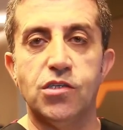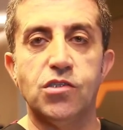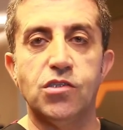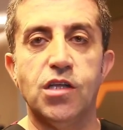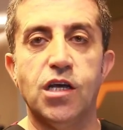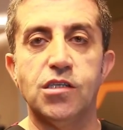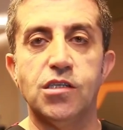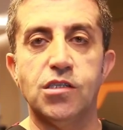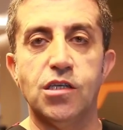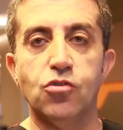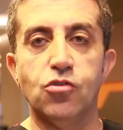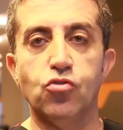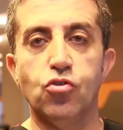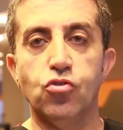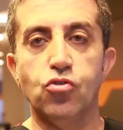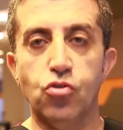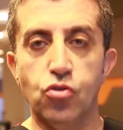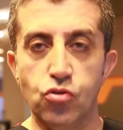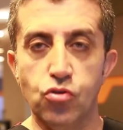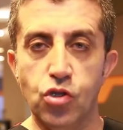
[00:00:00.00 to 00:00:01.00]
The second
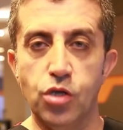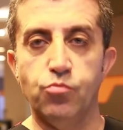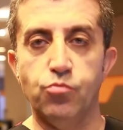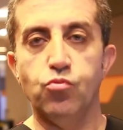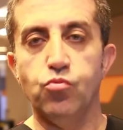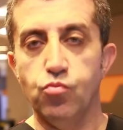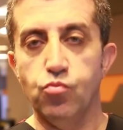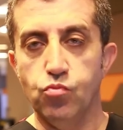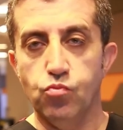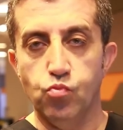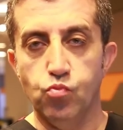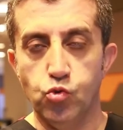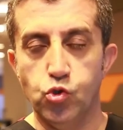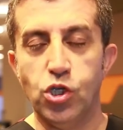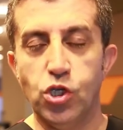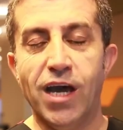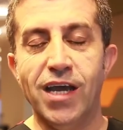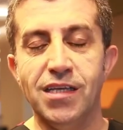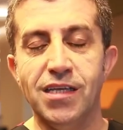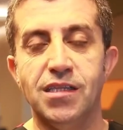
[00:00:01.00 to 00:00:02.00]
session of
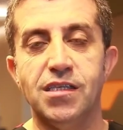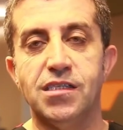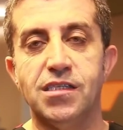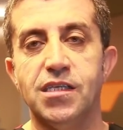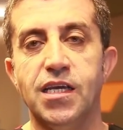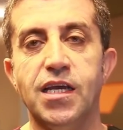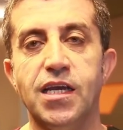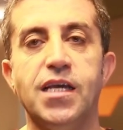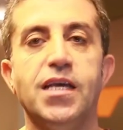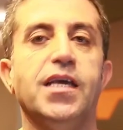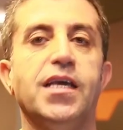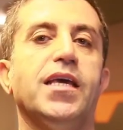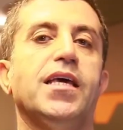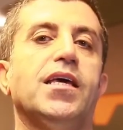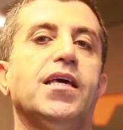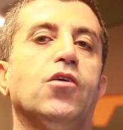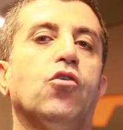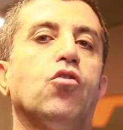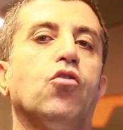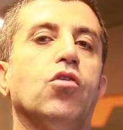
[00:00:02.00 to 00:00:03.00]
hair
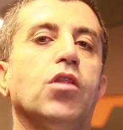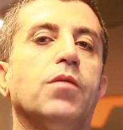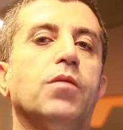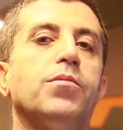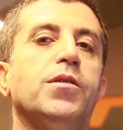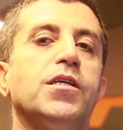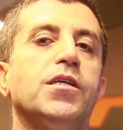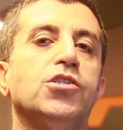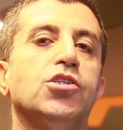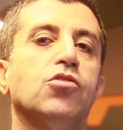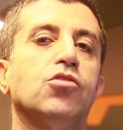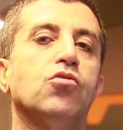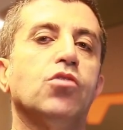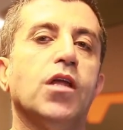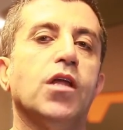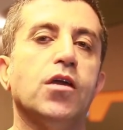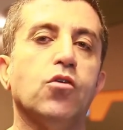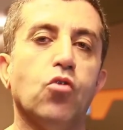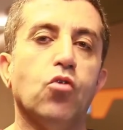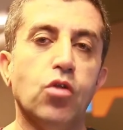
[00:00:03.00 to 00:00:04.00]
transplantation operation
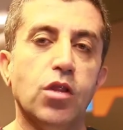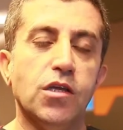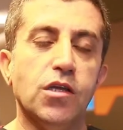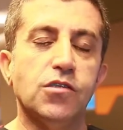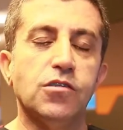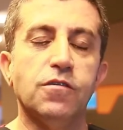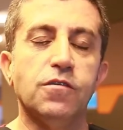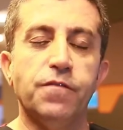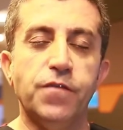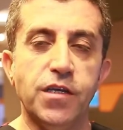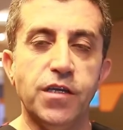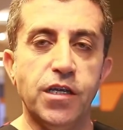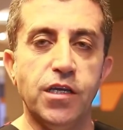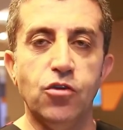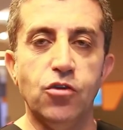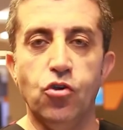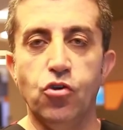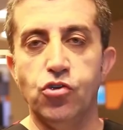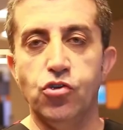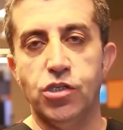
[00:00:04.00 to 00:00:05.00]
can be
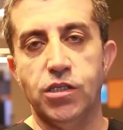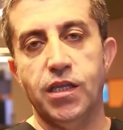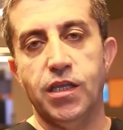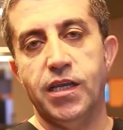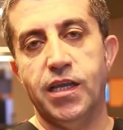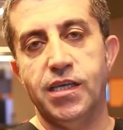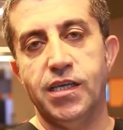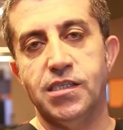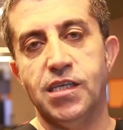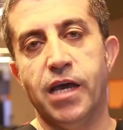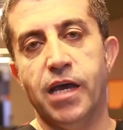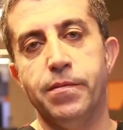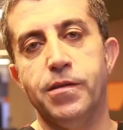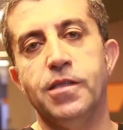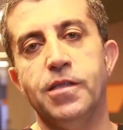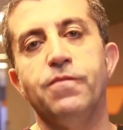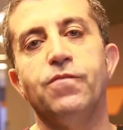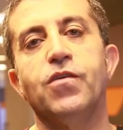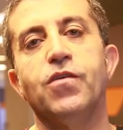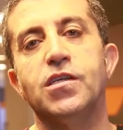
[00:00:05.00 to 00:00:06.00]
completed
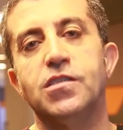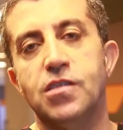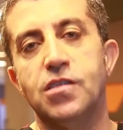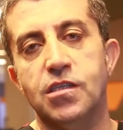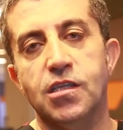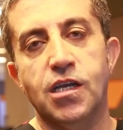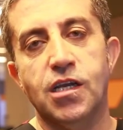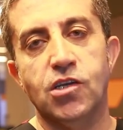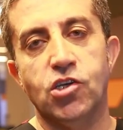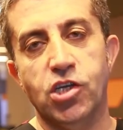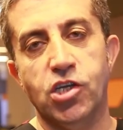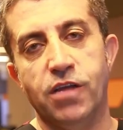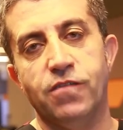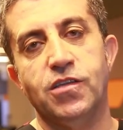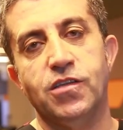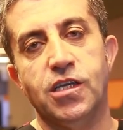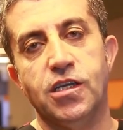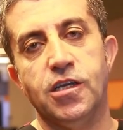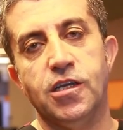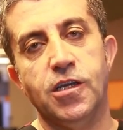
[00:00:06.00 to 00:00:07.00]
12
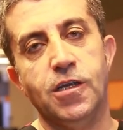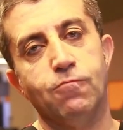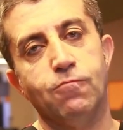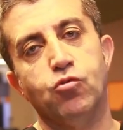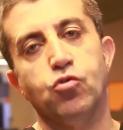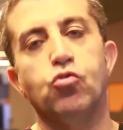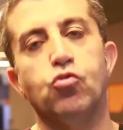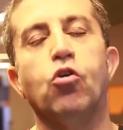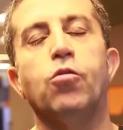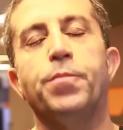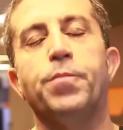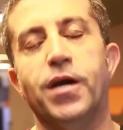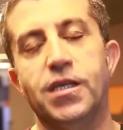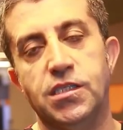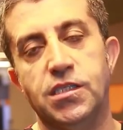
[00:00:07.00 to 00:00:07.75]
months after